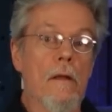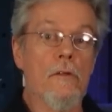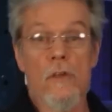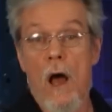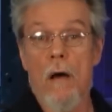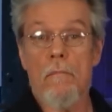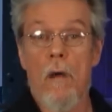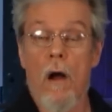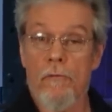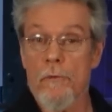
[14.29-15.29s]
Some
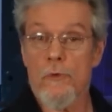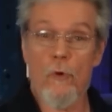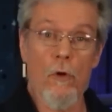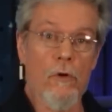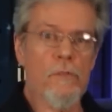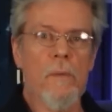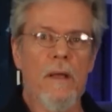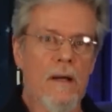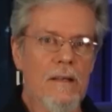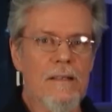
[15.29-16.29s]
are from trolls
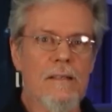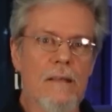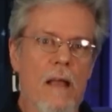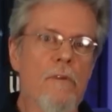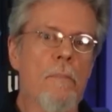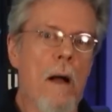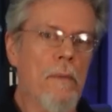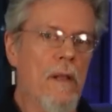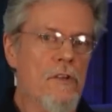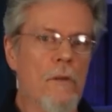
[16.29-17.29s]
because every
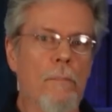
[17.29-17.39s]
population of